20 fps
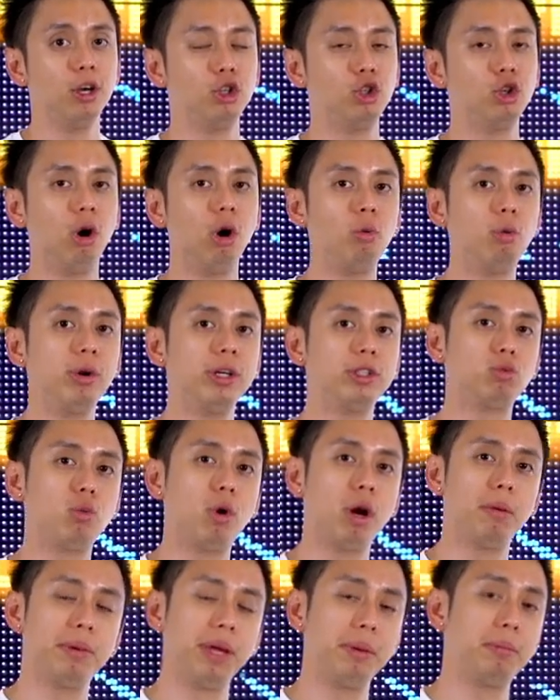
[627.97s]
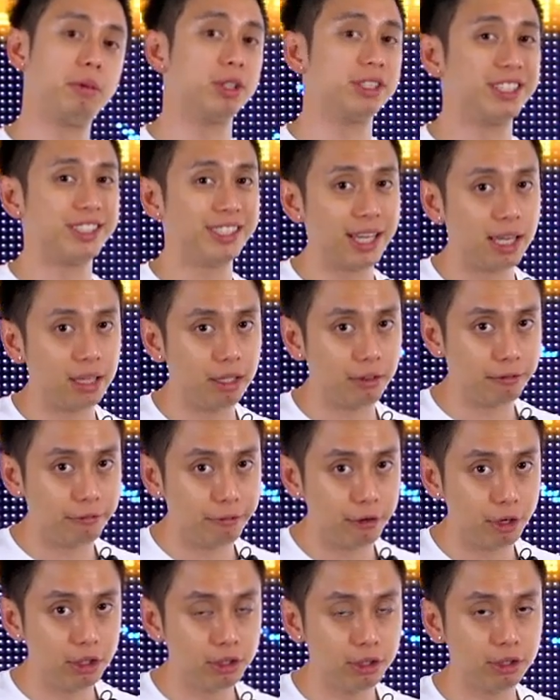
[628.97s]
you always want to be able to sell it
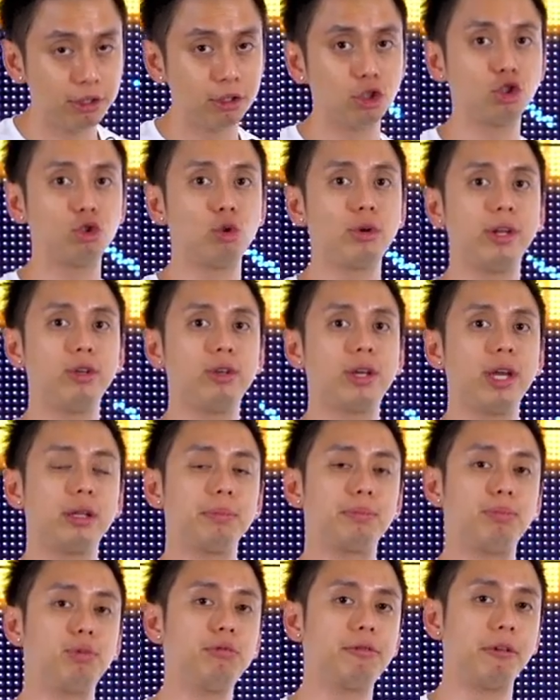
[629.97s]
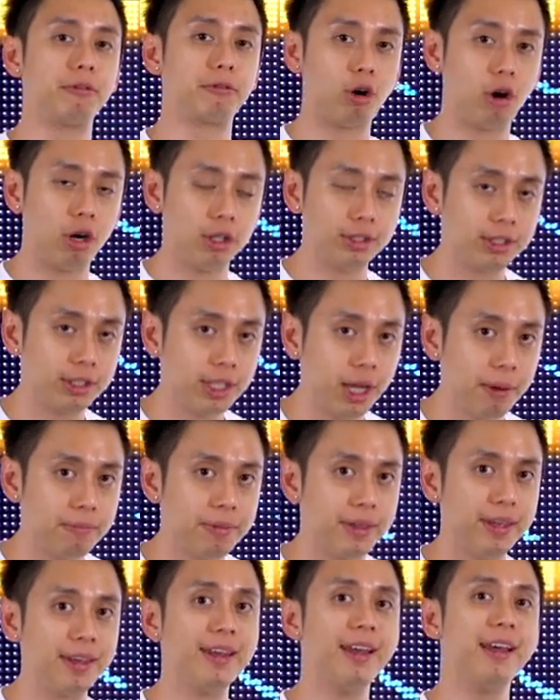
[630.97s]
first so that you get the proof of concept,